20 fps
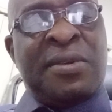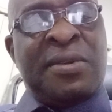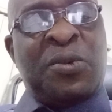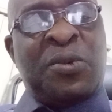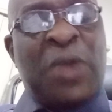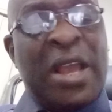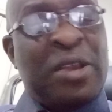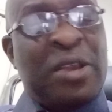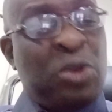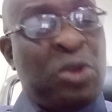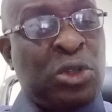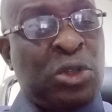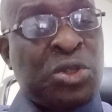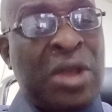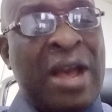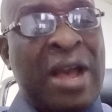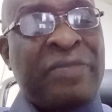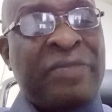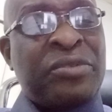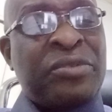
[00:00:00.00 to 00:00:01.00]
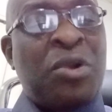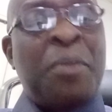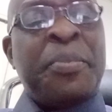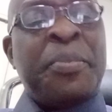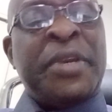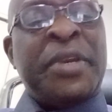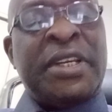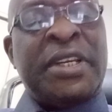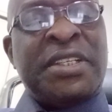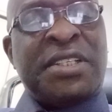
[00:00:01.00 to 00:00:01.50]
where he also have
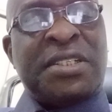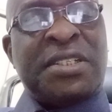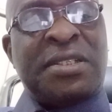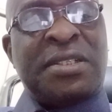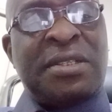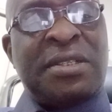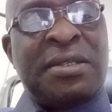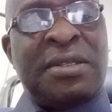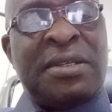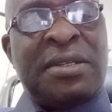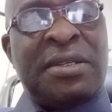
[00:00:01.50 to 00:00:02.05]
companies.